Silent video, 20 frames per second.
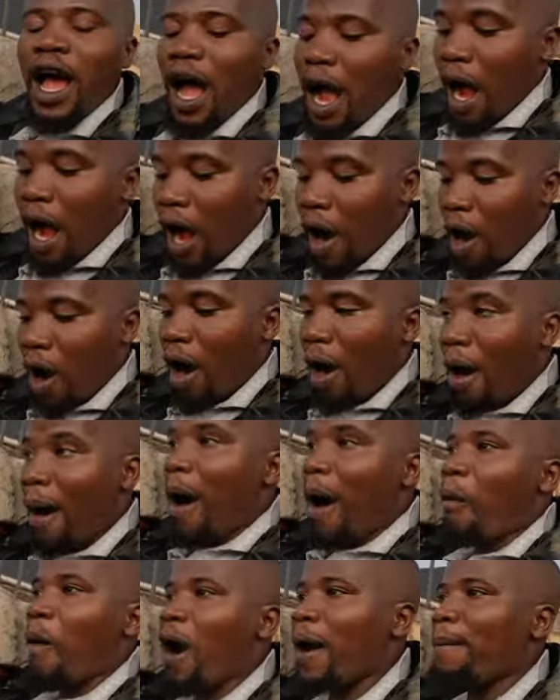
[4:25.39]

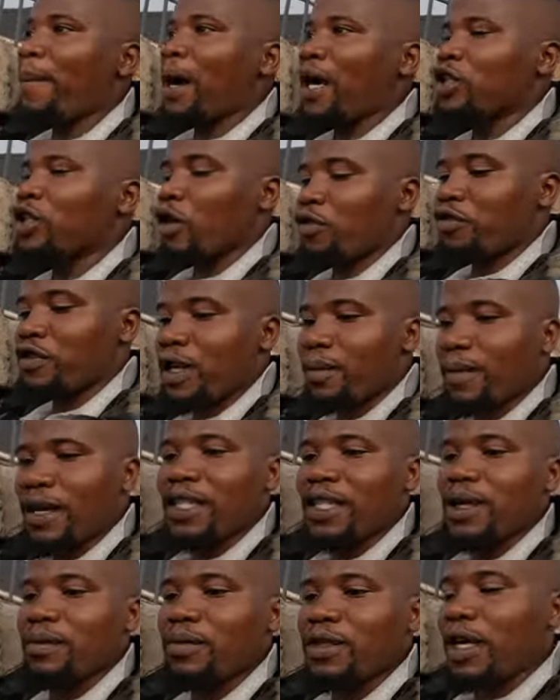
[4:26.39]
one bag of
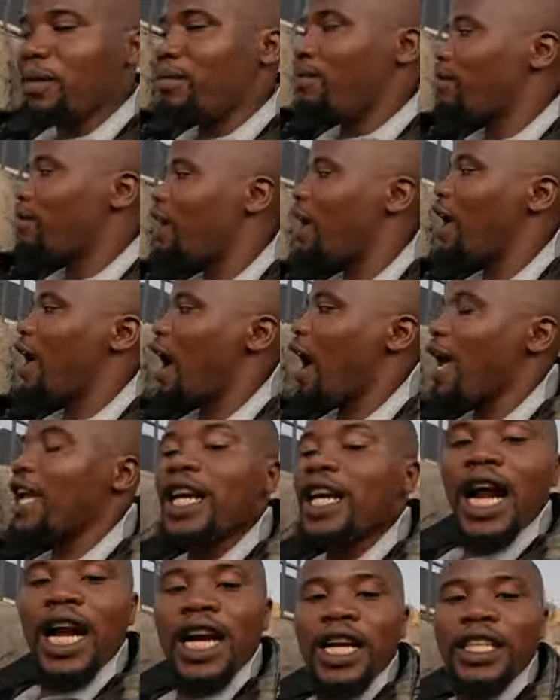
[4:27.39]
cement, sometime
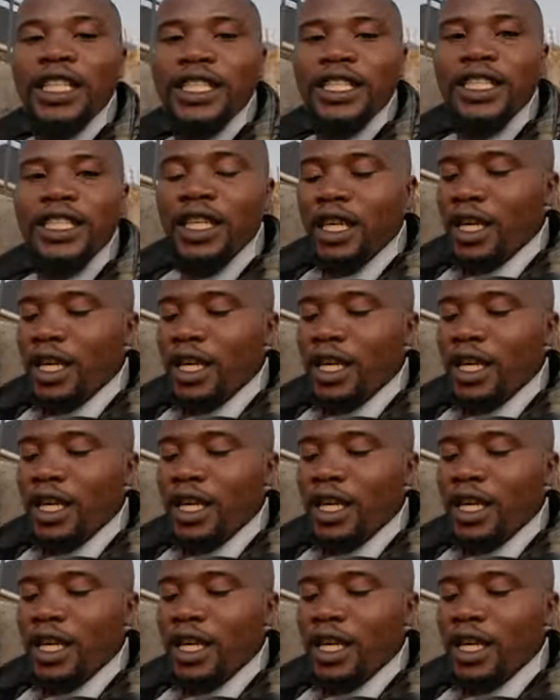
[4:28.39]
I called